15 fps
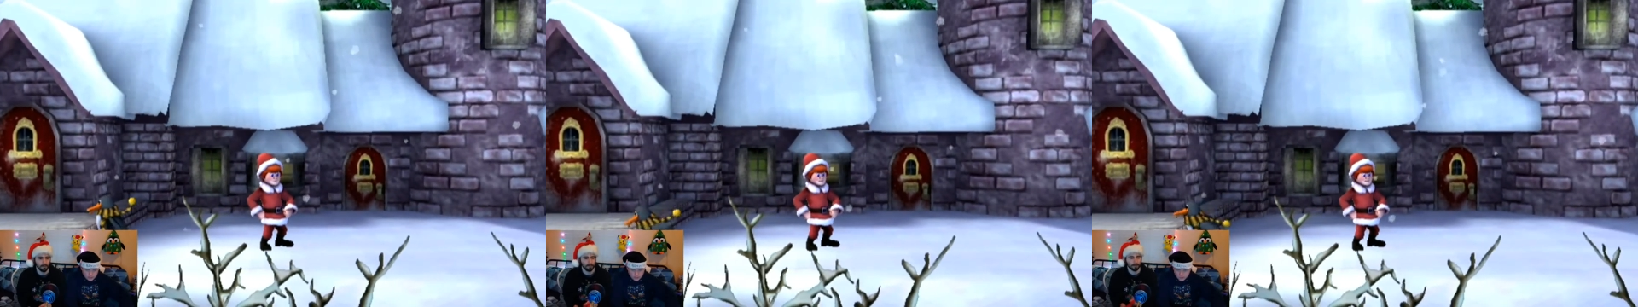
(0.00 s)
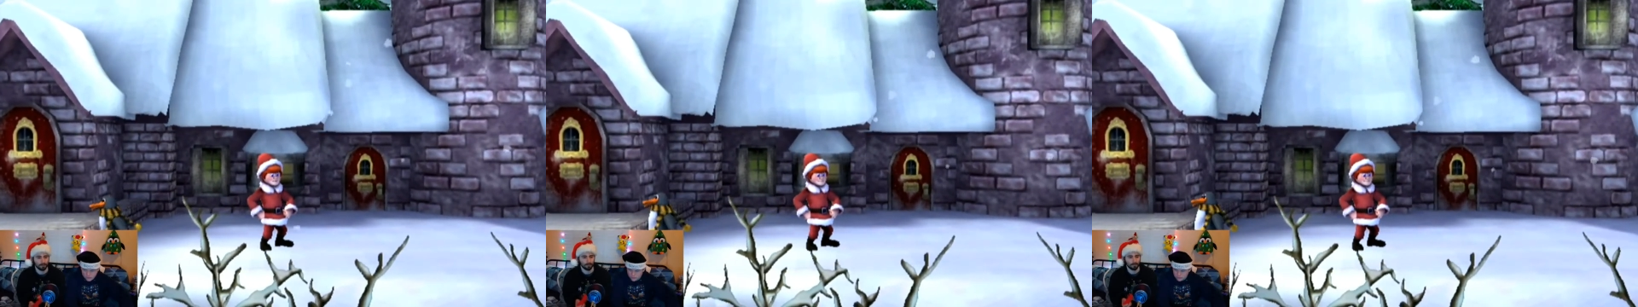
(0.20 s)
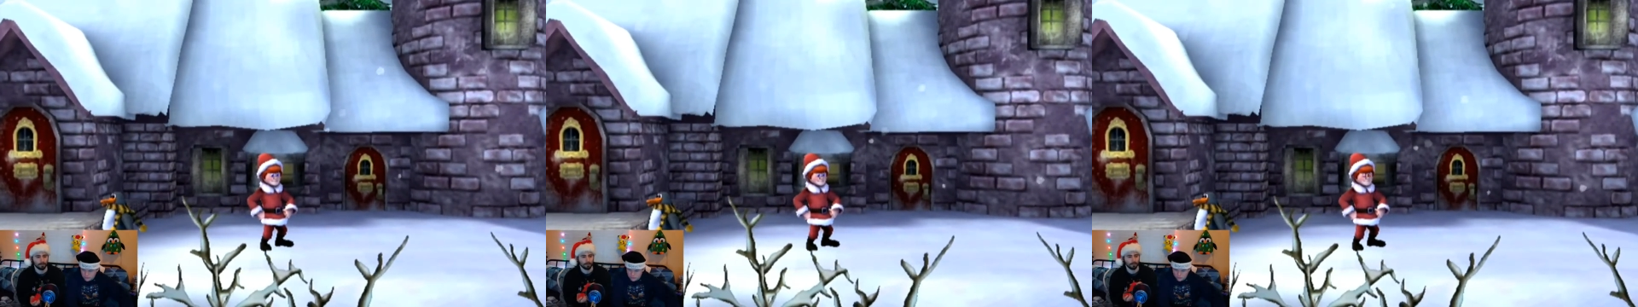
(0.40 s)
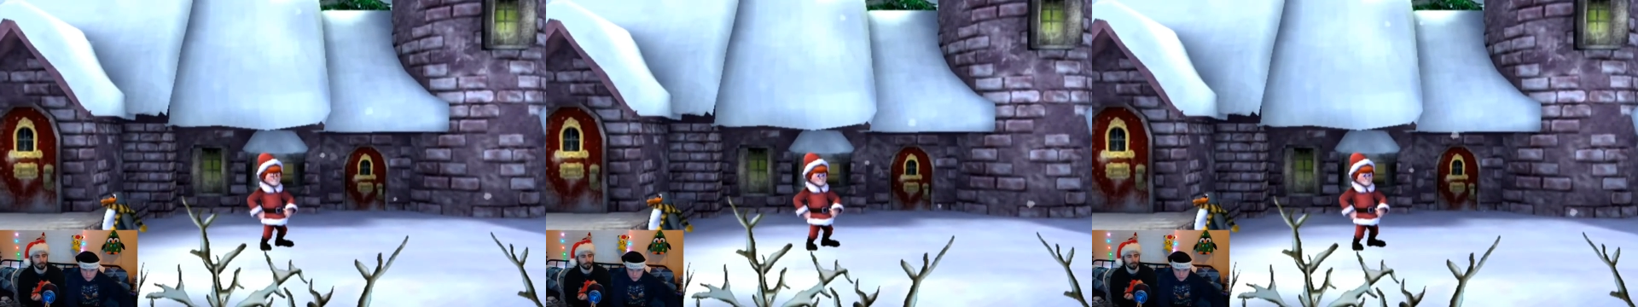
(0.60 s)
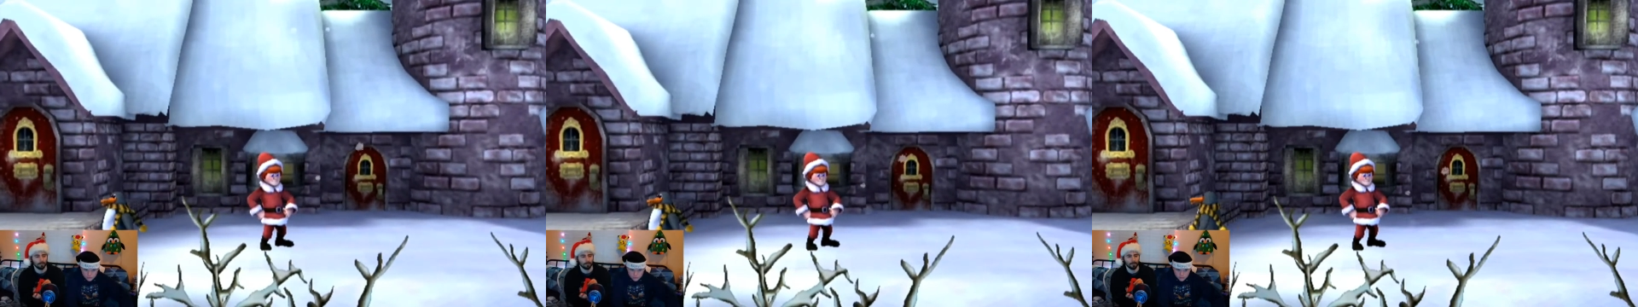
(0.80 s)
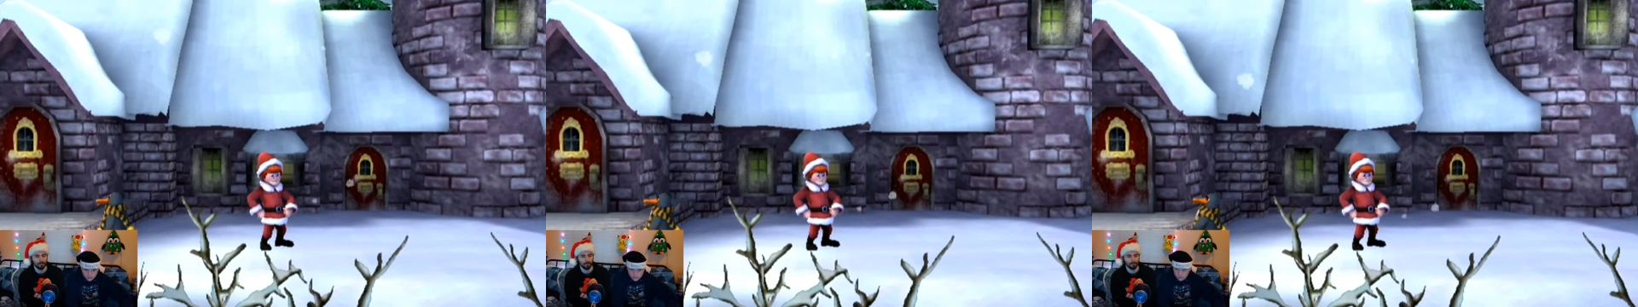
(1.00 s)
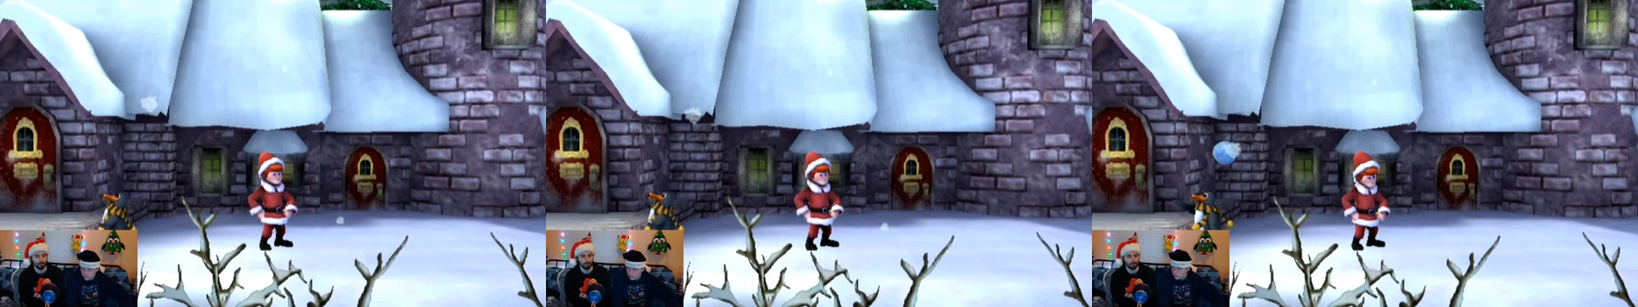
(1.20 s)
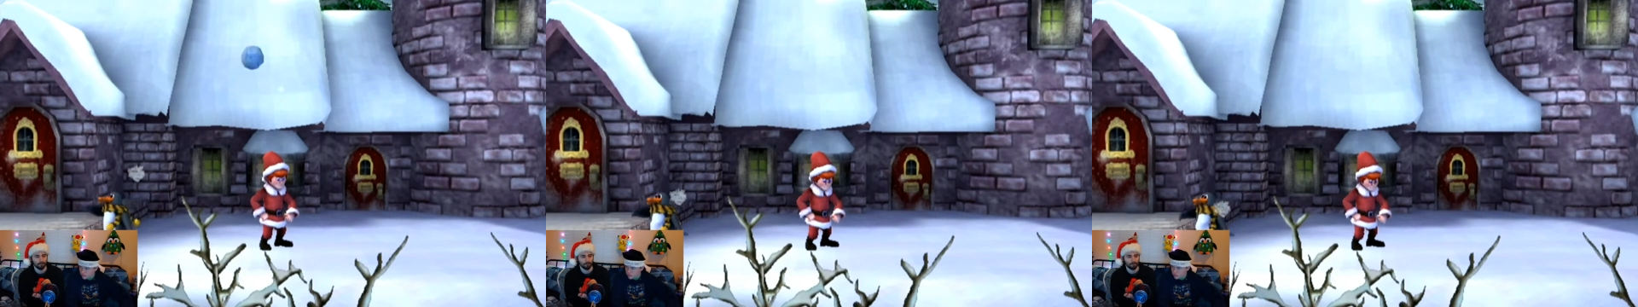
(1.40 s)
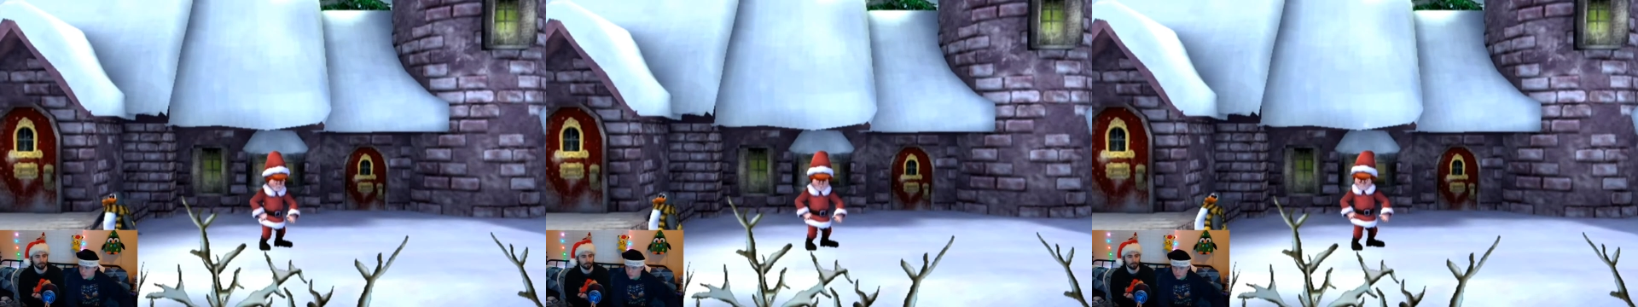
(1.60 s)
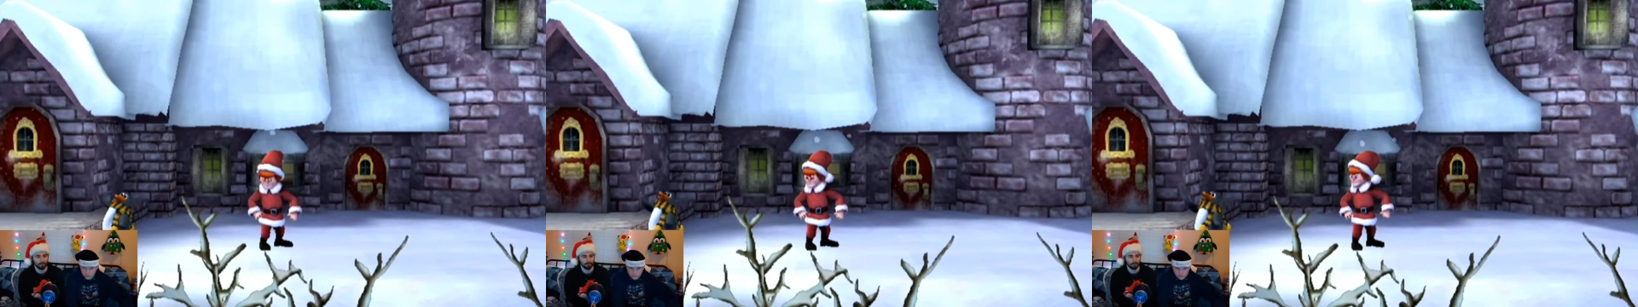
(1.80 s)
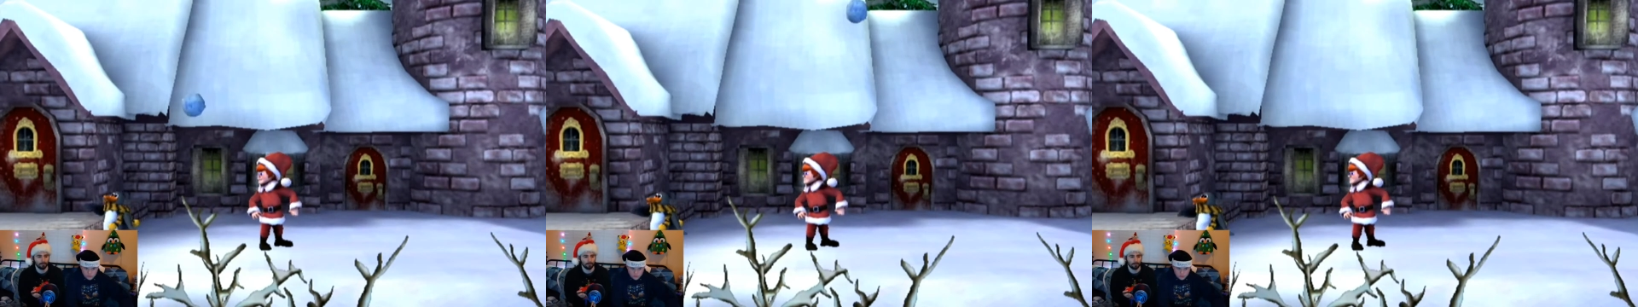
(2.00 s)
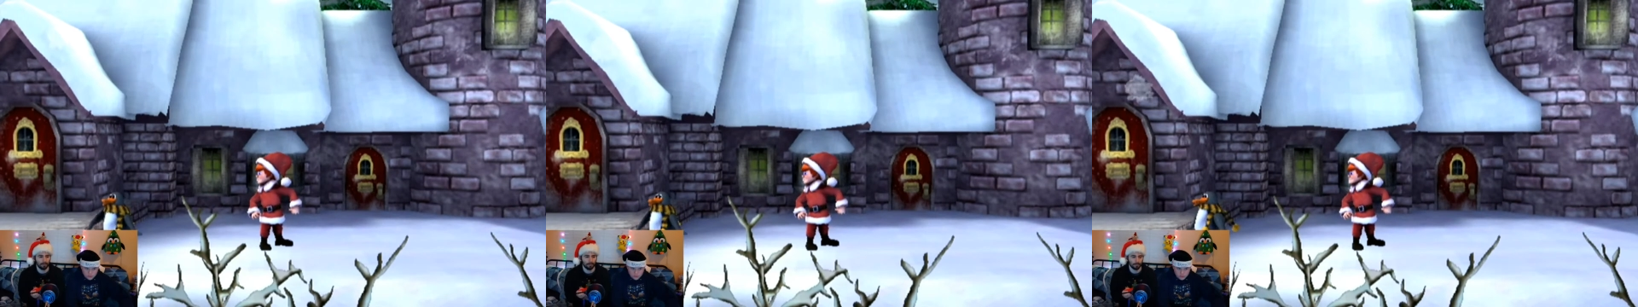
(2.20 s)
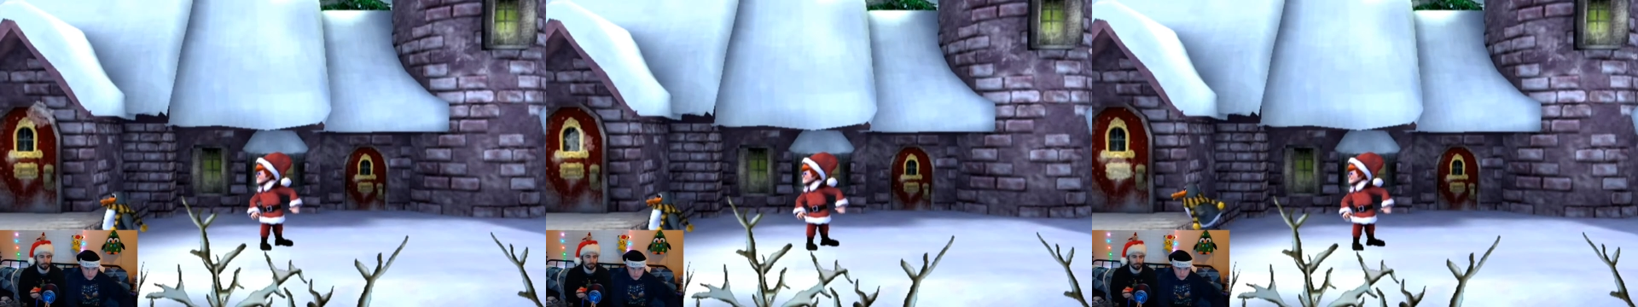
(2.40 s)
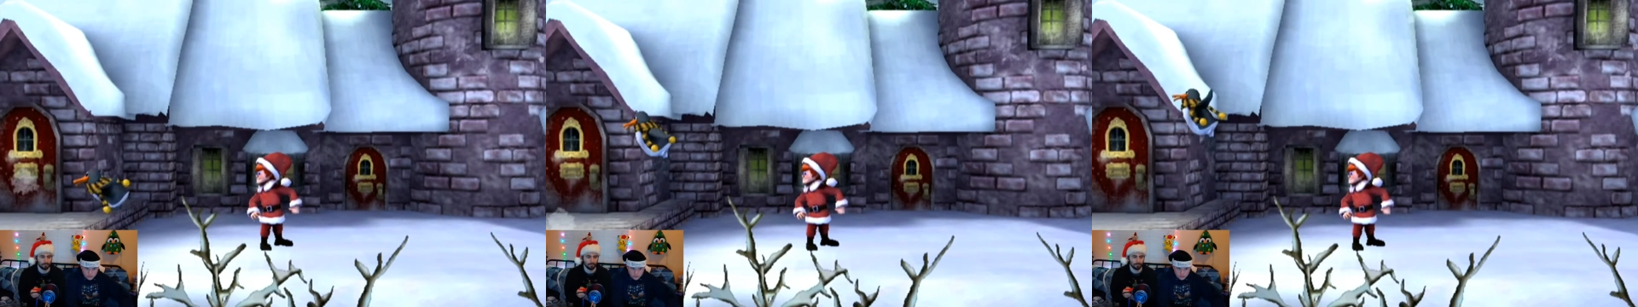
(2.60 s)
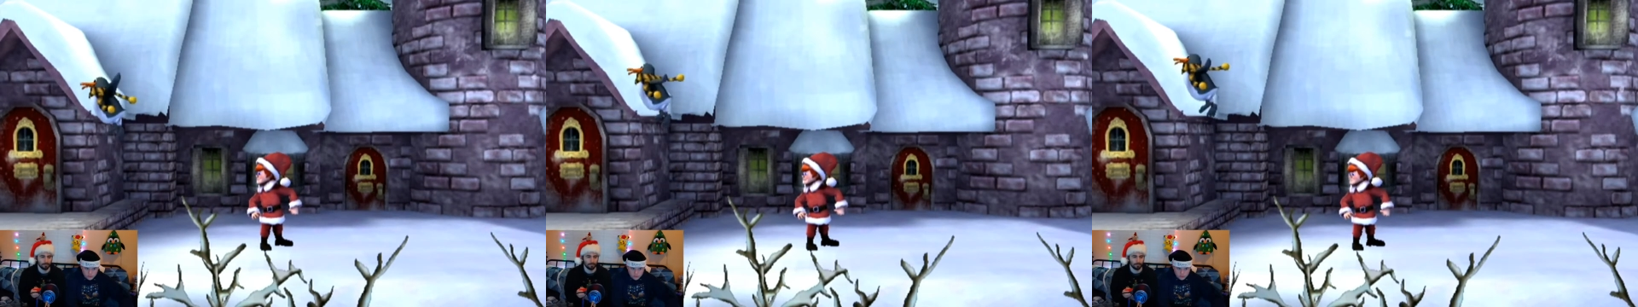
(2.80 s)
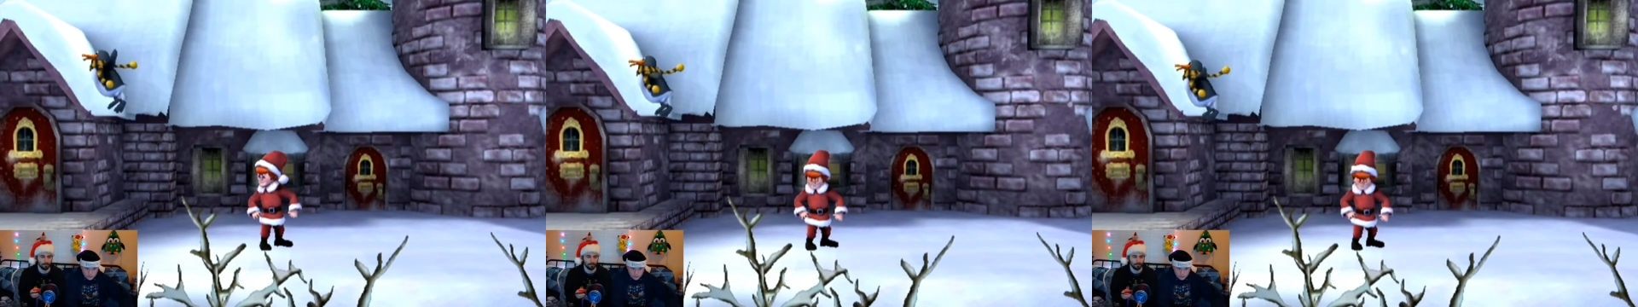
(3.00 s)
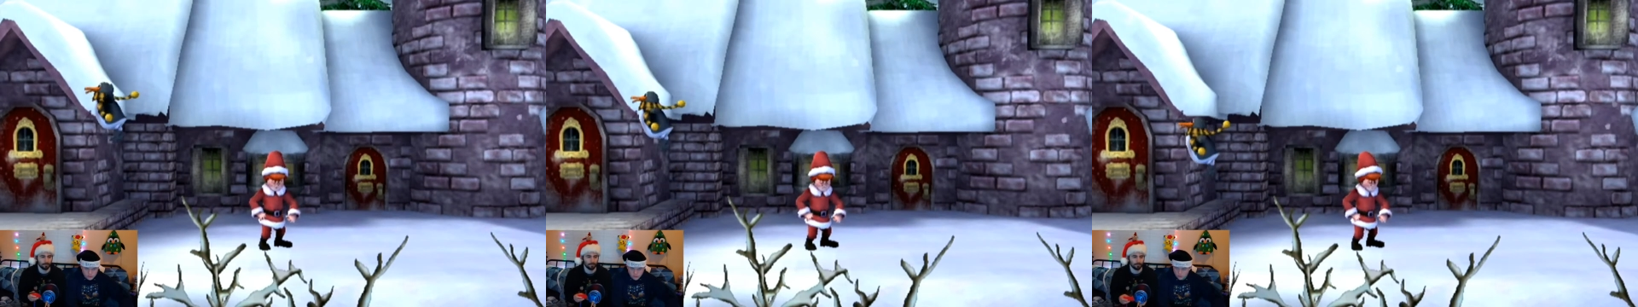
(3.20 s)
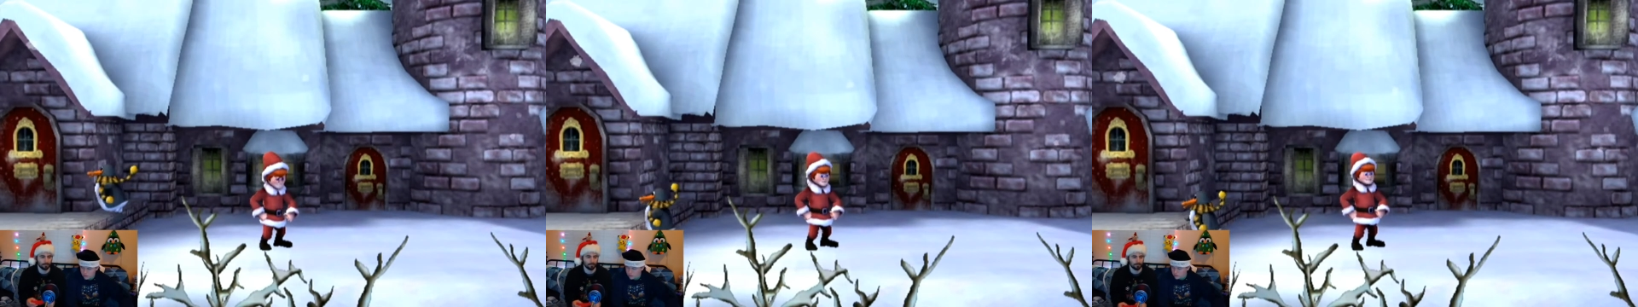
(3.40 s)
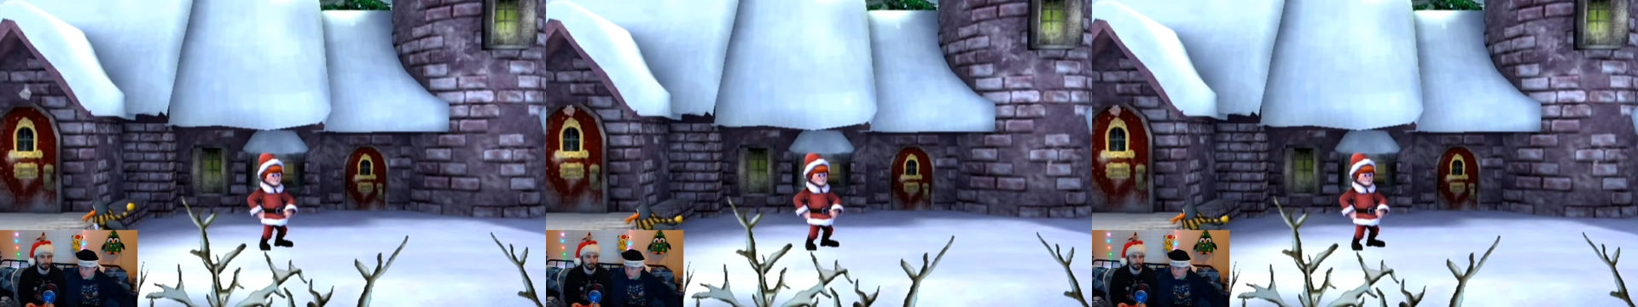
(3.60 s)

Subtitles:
(no speaker visible)